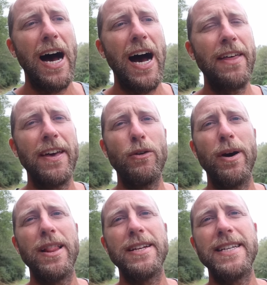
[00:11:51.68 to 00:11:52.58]
I think
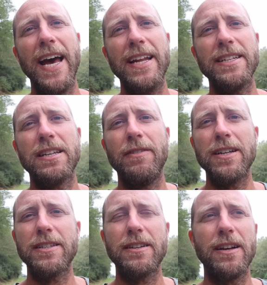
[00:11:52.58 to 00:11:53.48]
one of the tenets of
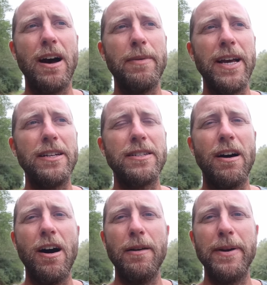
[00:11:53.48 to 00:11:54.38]
us coming
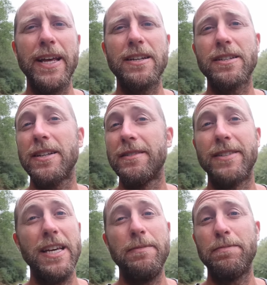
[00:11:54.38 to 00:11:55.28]
into harmony is to
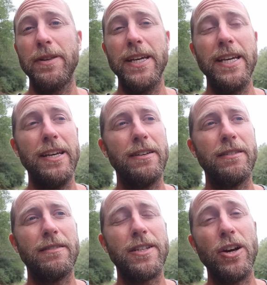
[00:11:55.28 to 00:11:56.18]
deeply,
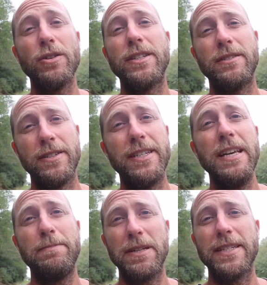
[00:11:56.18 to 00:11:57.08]
to go
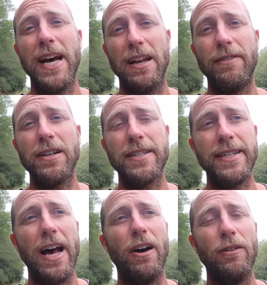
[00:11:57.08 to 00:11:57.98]
deep inside of
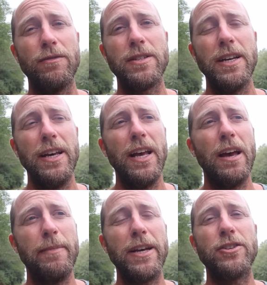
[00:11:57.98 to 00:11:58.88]
ourselves
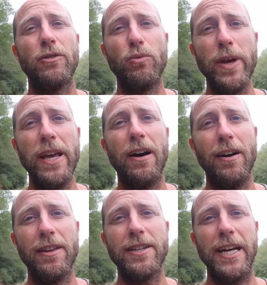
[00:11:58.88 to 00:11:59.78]
and make sure we
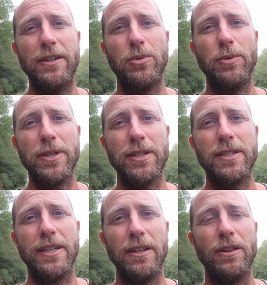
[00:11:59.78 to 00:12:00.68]
are the change we wish to
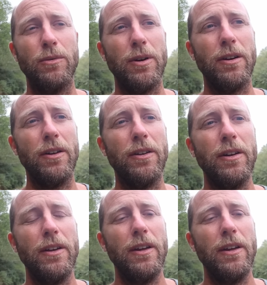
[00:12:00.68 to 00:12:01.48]
see in the world.